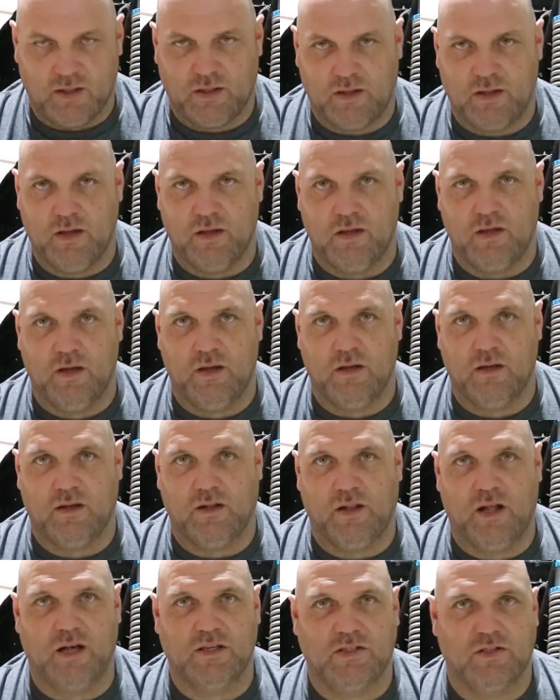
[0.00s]
The
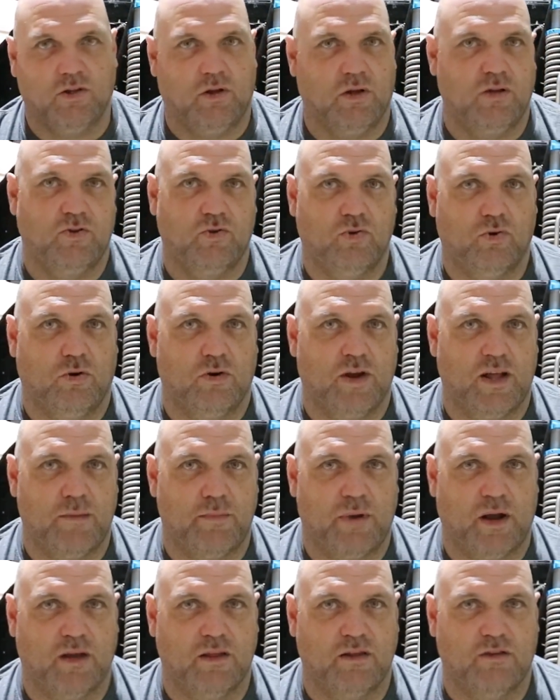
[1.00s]
glass sliding door out the
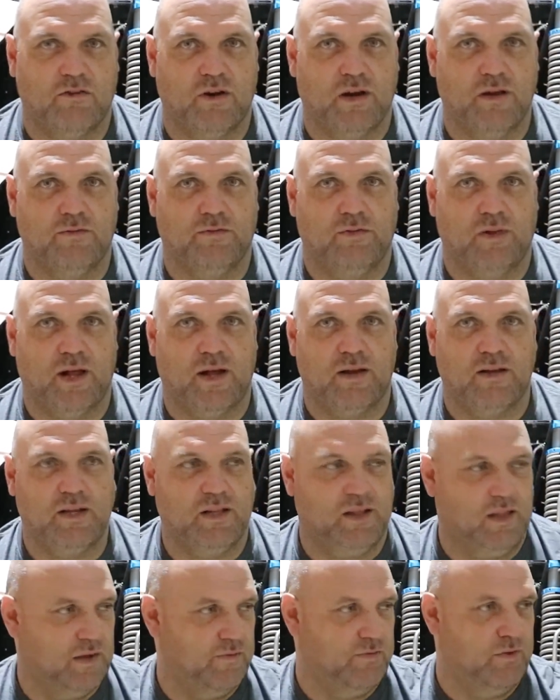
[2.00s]
back of the granny flat,
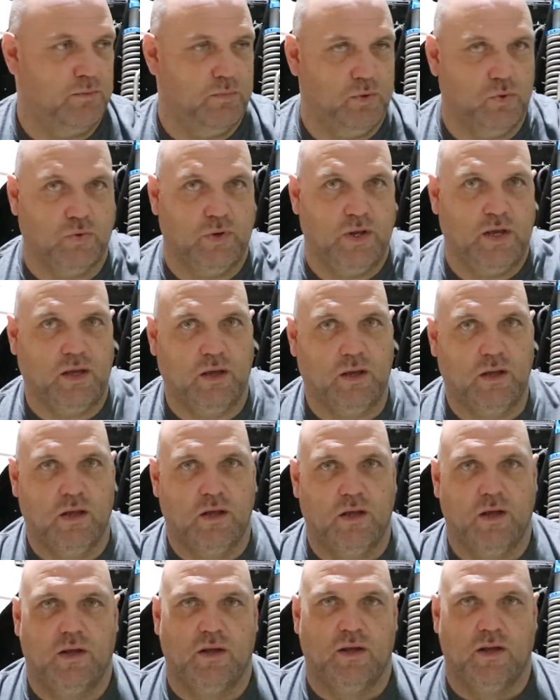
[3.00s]
it left the building.
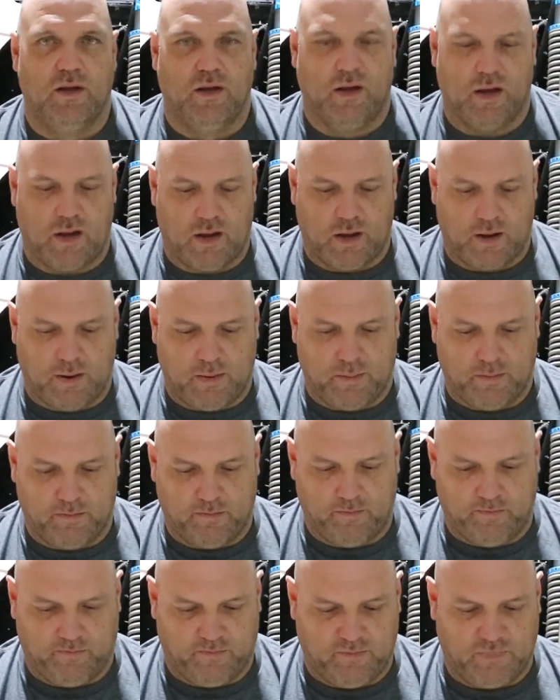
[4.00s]
The
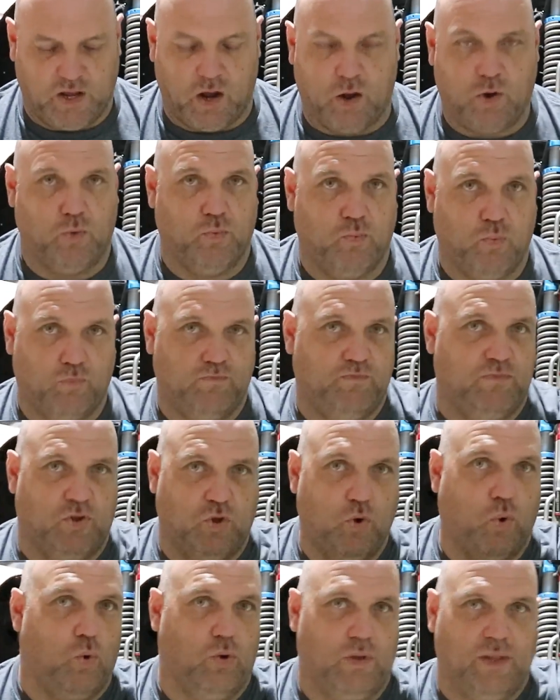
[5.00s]
whole
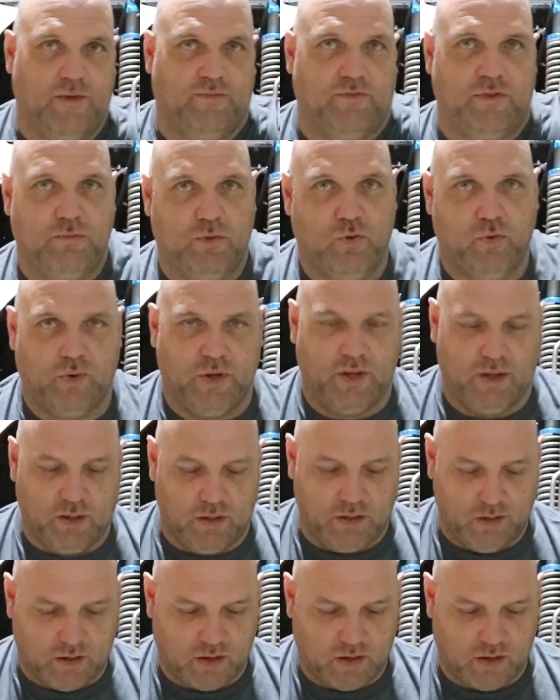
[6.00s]
door left the building.